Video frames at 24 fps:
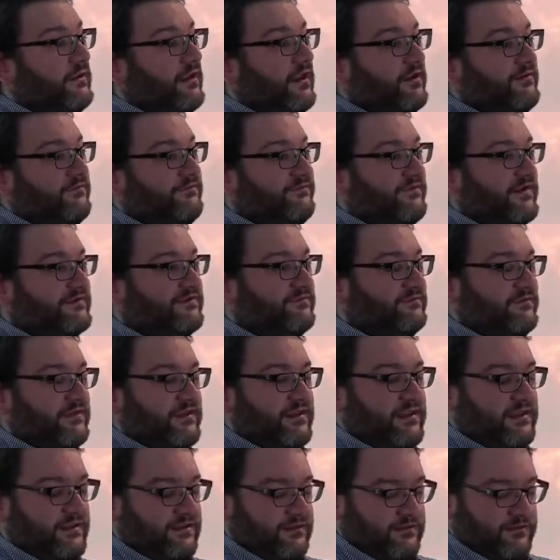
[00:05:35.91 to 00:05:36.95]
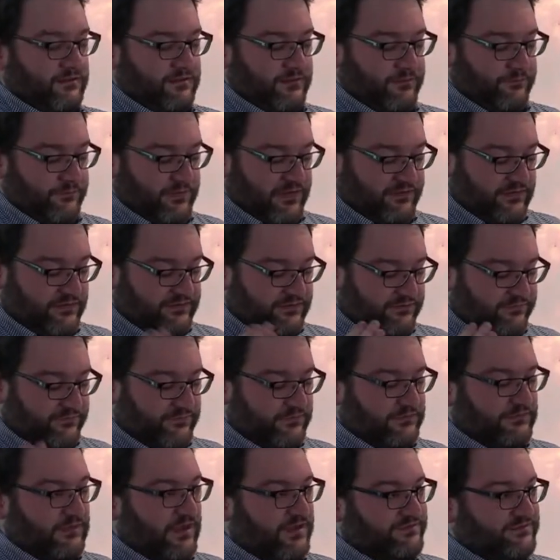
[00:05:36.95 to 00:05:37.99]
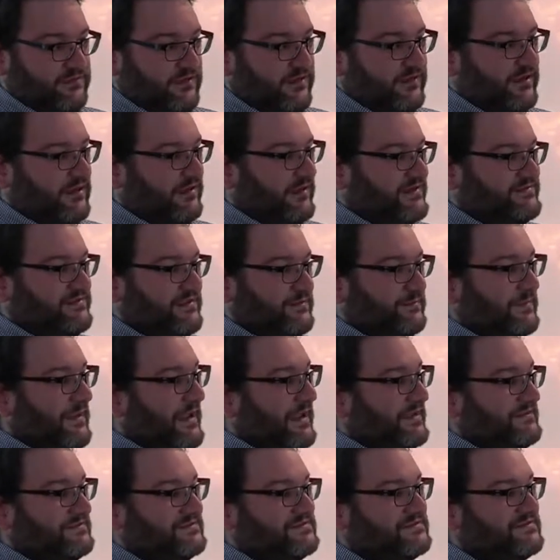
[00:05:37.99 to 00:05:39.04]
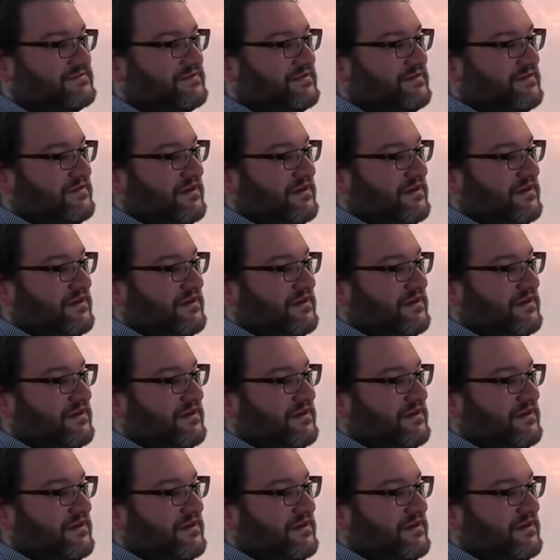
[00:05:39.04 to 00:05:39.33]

And effectively, magnetic field lines are like elastic bands.